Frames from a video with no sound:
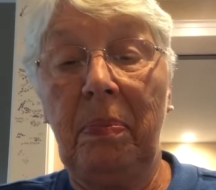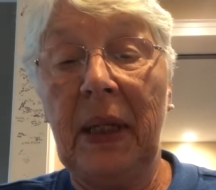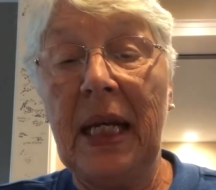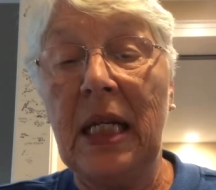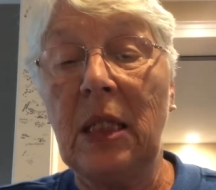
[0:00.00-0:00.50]

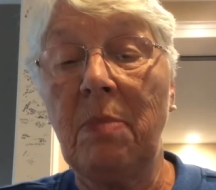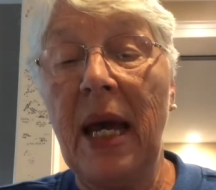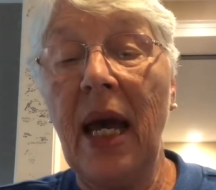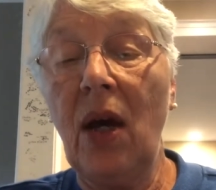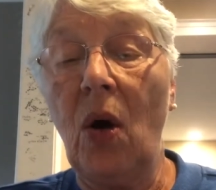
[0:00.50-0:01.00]
Please,
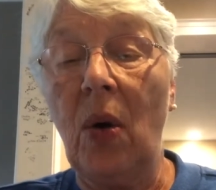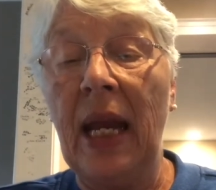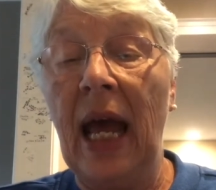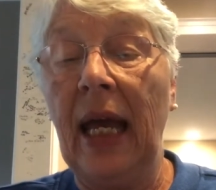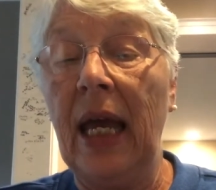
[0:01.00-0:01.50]
may I go
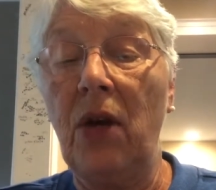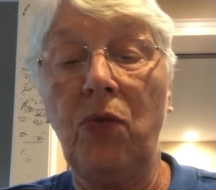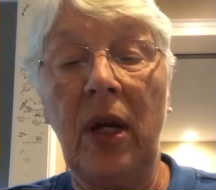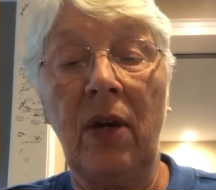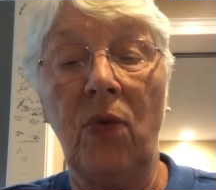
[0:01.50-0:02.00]
and get a
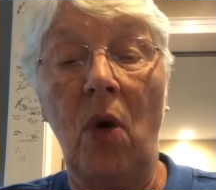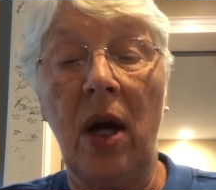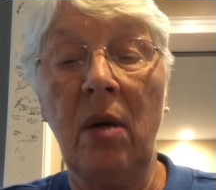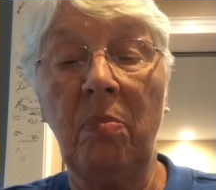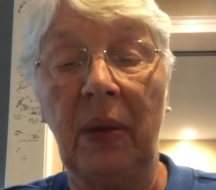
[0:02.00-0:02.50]
drink of
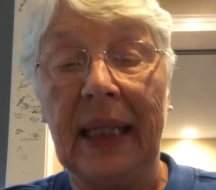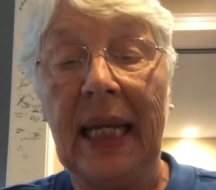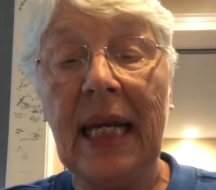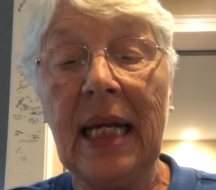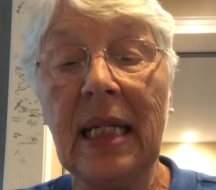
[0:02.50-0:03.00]
water,
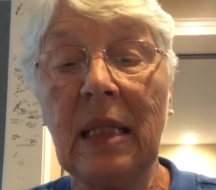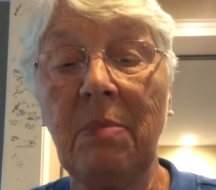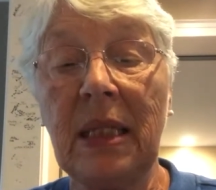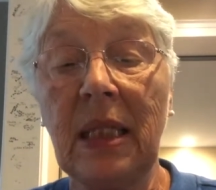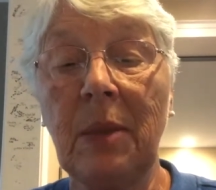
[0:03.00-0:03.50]
please,
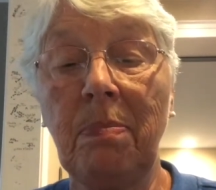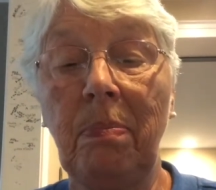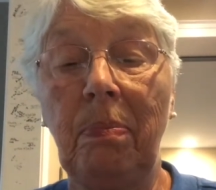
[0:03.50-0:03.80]
Mrs.